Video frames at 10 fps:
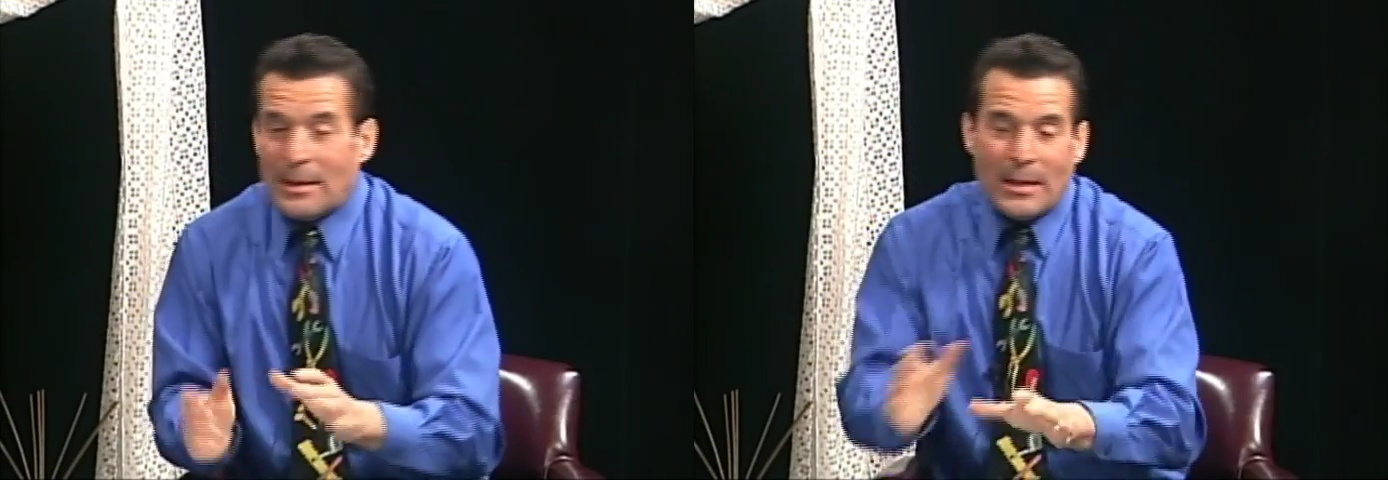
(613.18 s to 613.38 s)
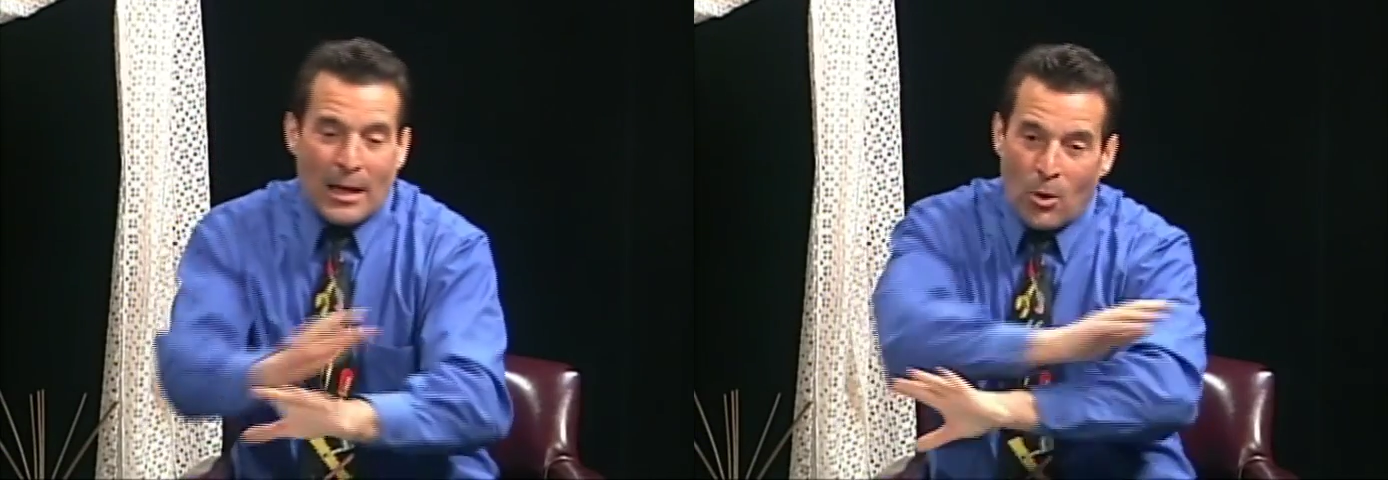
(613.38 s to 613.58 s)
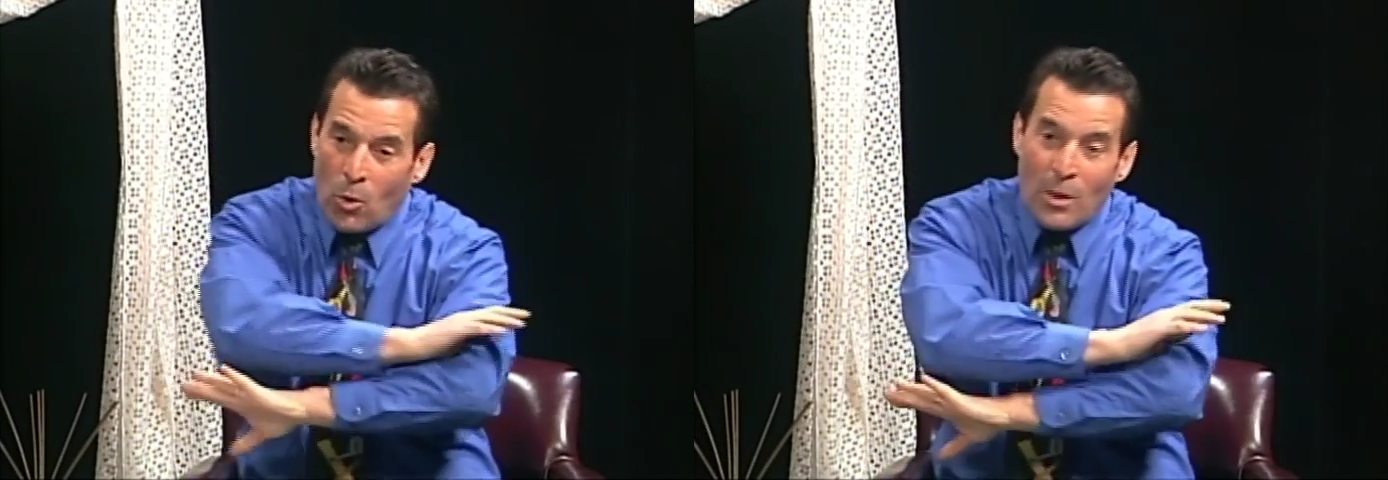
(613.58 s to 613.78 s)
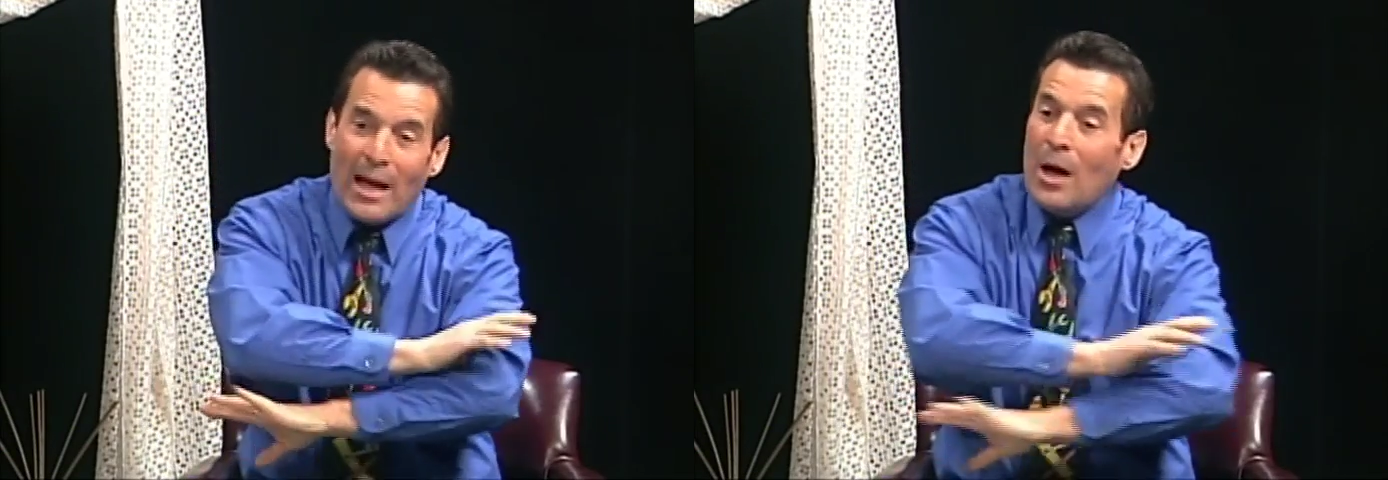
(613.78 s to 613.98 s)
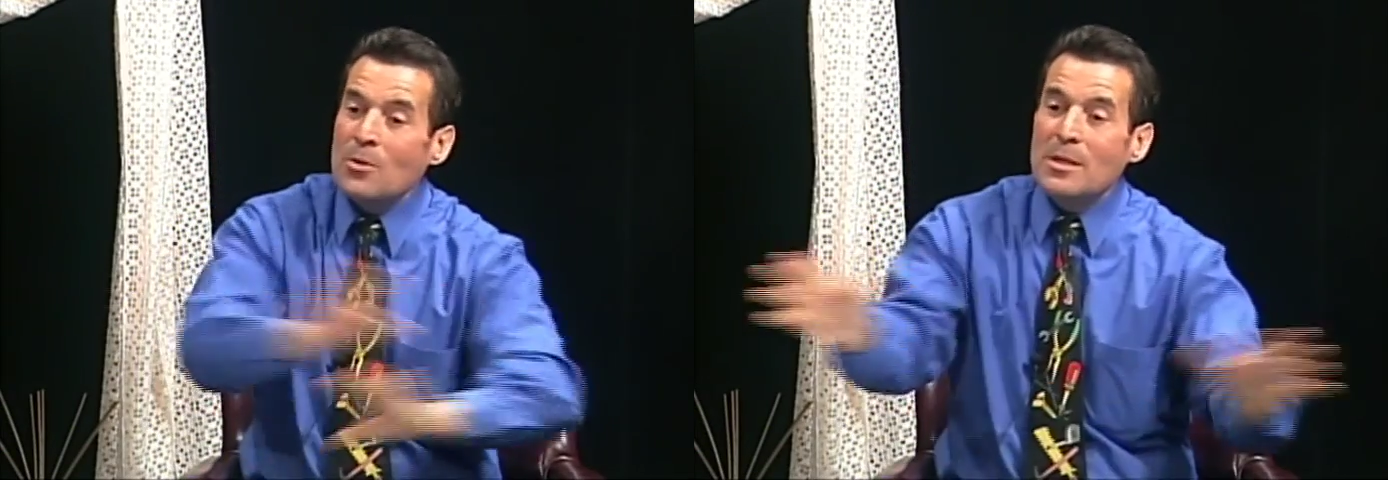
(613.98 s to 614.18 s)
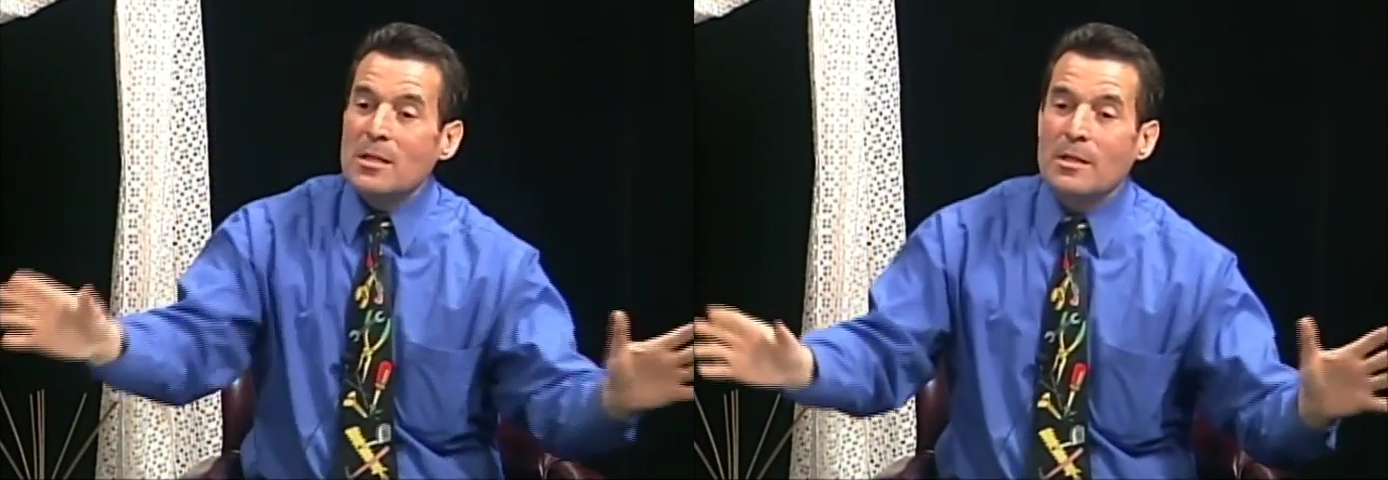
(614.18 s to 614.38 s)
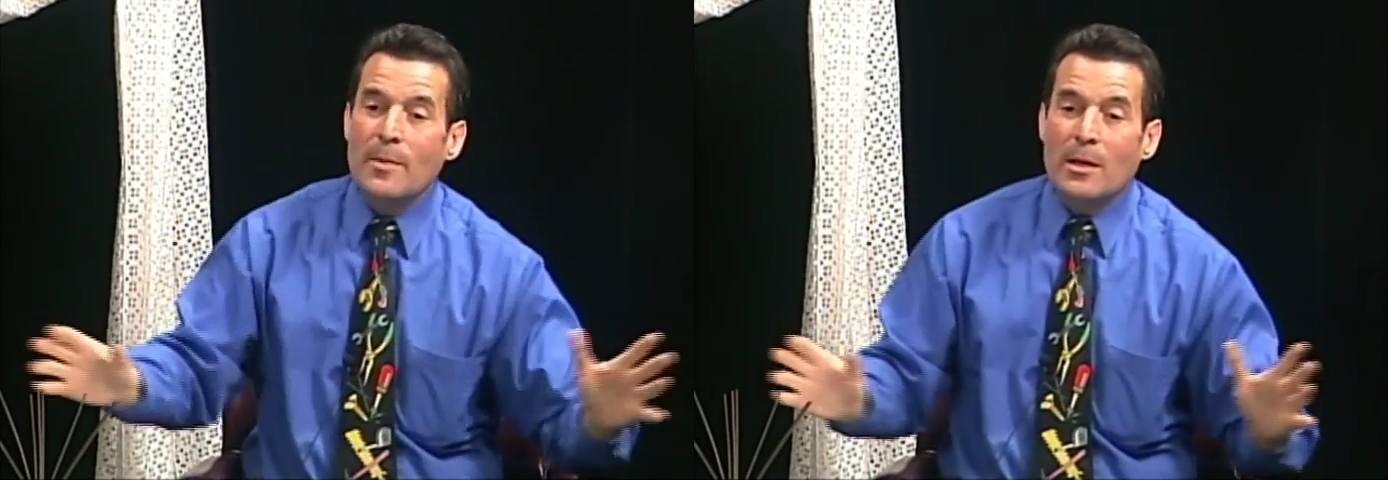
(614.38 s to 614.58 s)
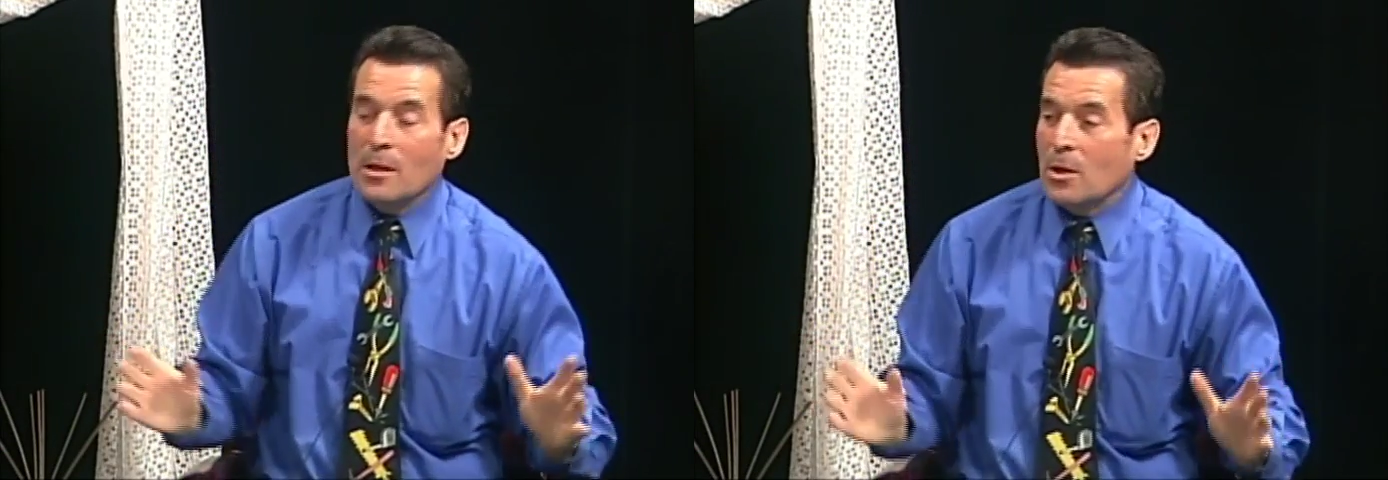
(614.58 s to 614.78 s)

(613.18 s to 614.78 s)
The whole house has to be in a